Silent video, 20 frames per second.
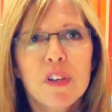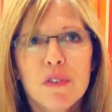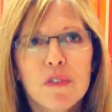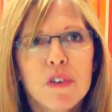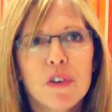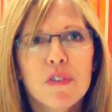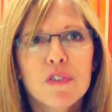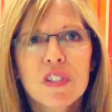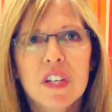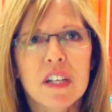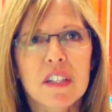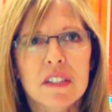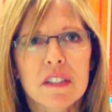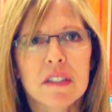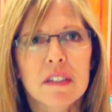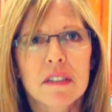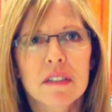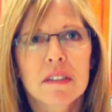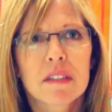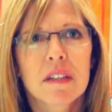don't know
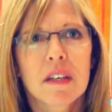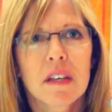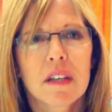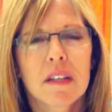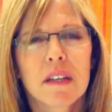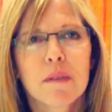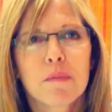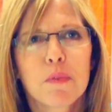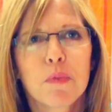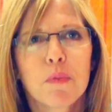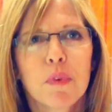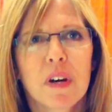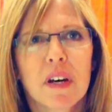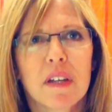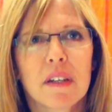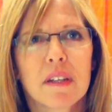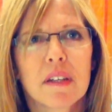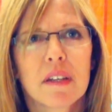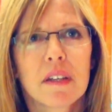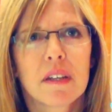justice, number
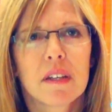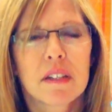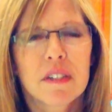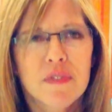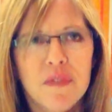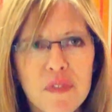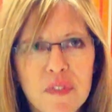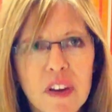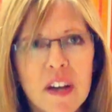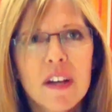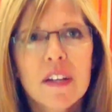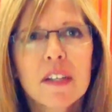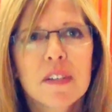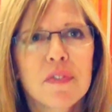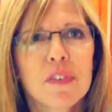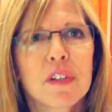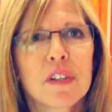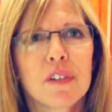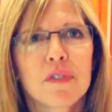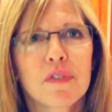one. It's very
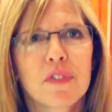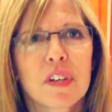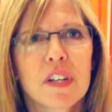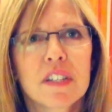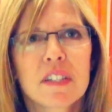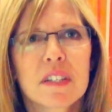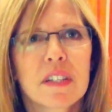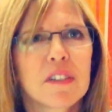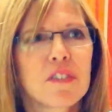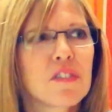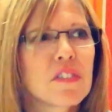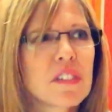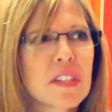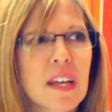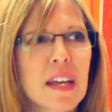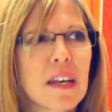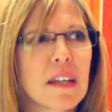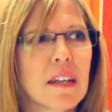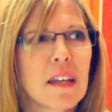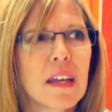difficult for us to
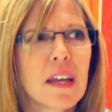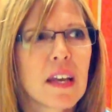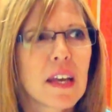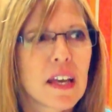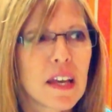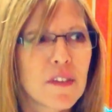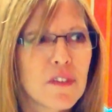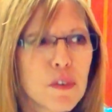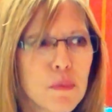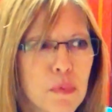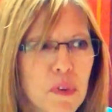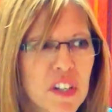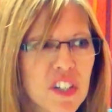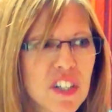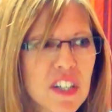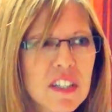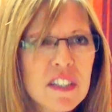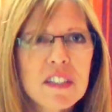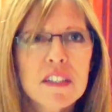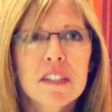understand if you bring
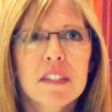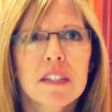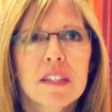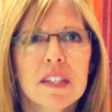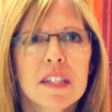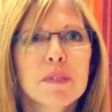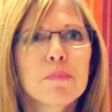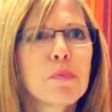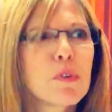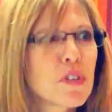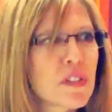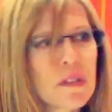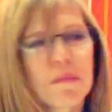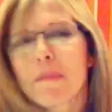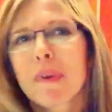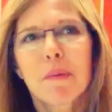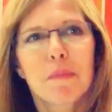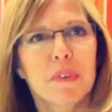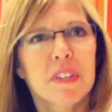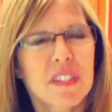justice to this person,
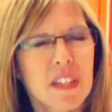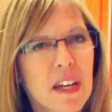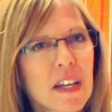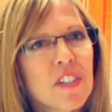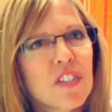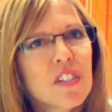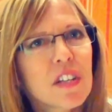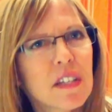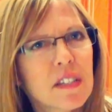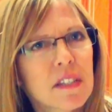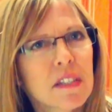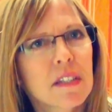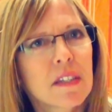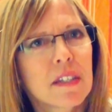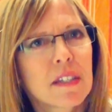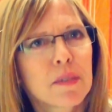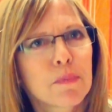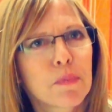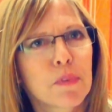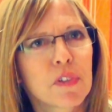maybe it's unjust to
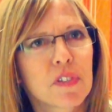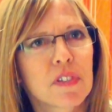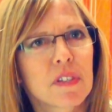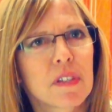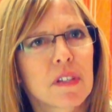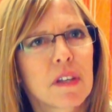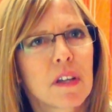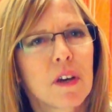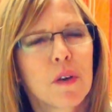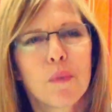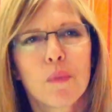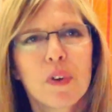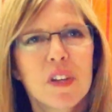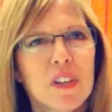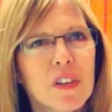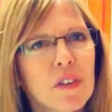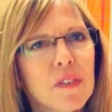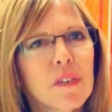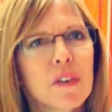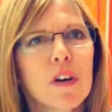this person. We
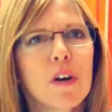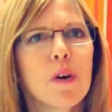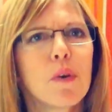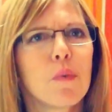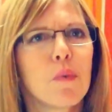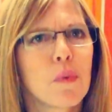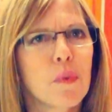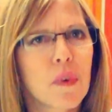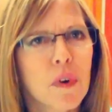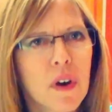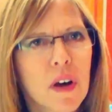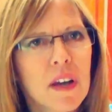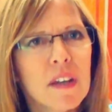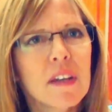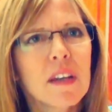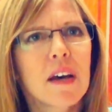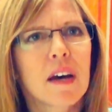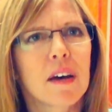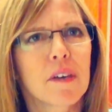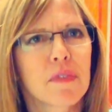don't know
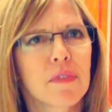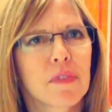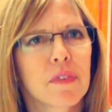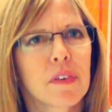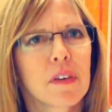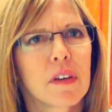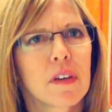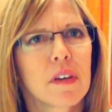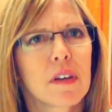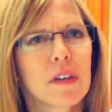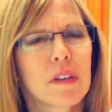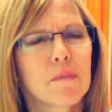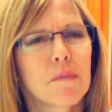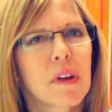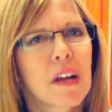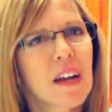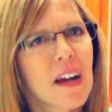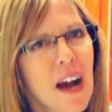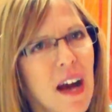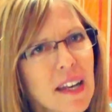enough,
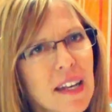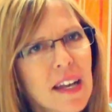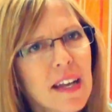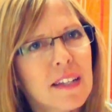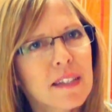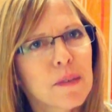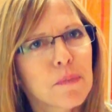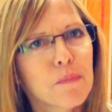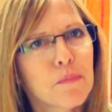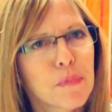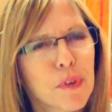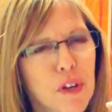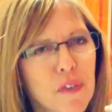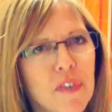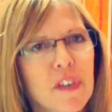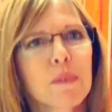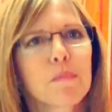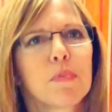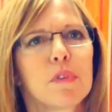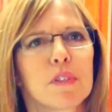but God has a
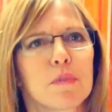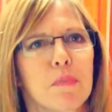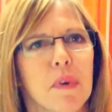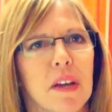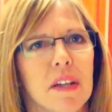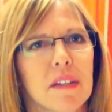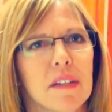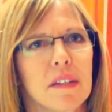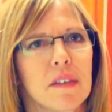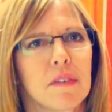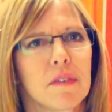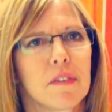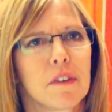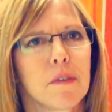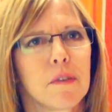perfect perspective.